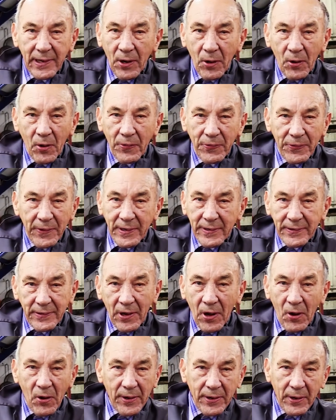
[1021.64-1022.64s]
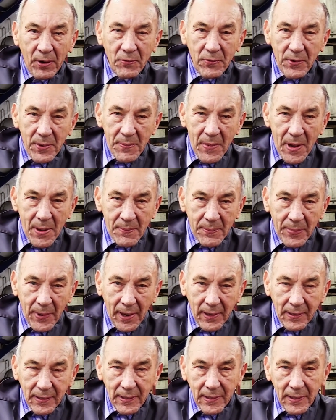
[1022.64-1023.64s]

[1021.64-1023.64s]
a lot of things I don't remember.